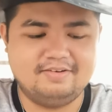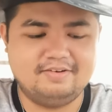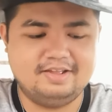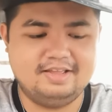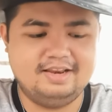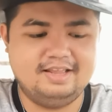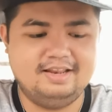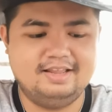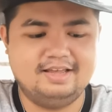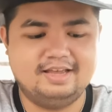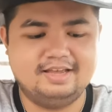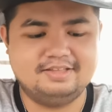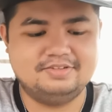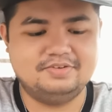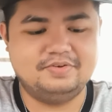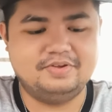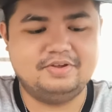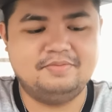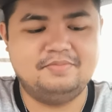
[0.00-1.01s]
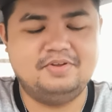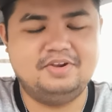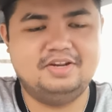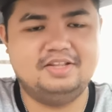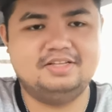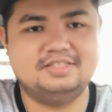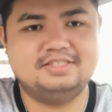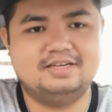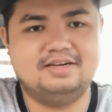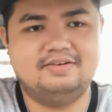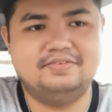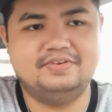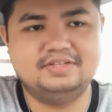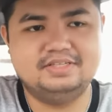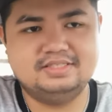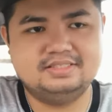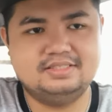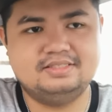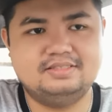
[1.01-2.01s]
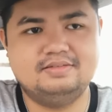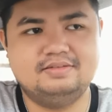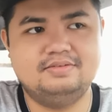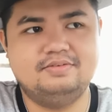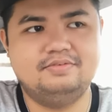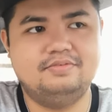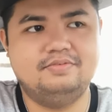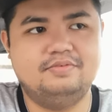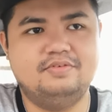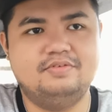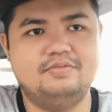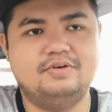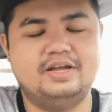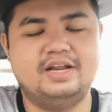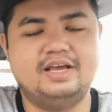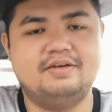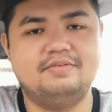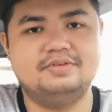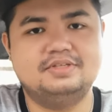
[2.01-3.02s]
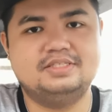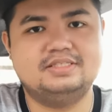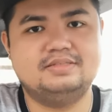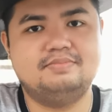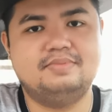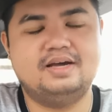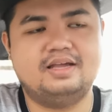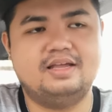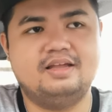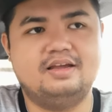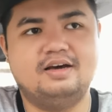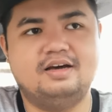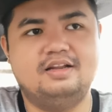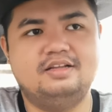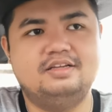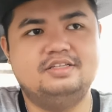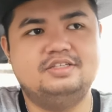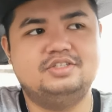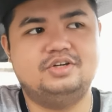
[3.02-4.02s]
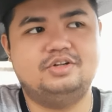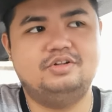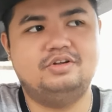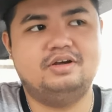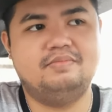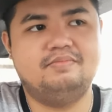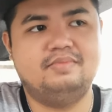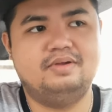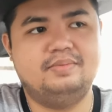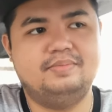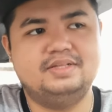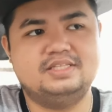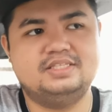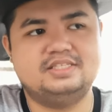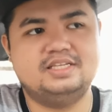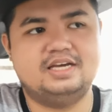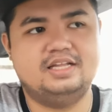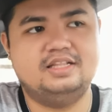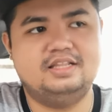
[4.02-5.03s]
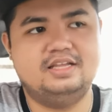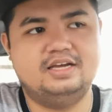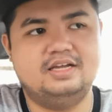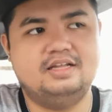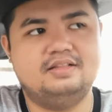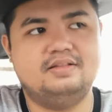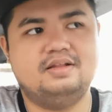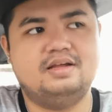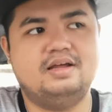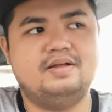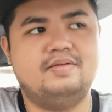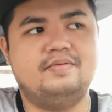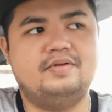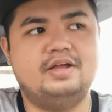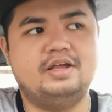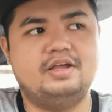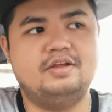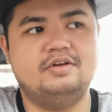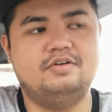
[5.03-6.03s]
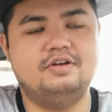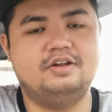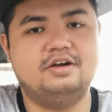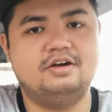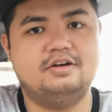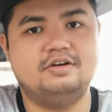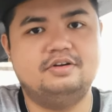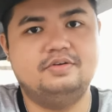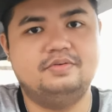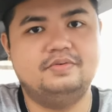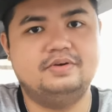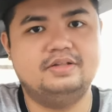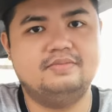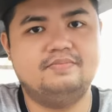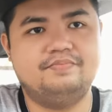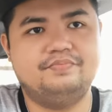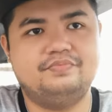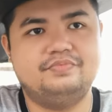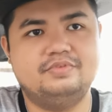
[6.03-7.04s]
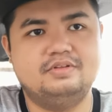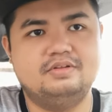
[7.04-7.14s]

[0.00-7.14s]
I really like doing community service when I was back in college, although I'm a bit sad that I can no longer do it.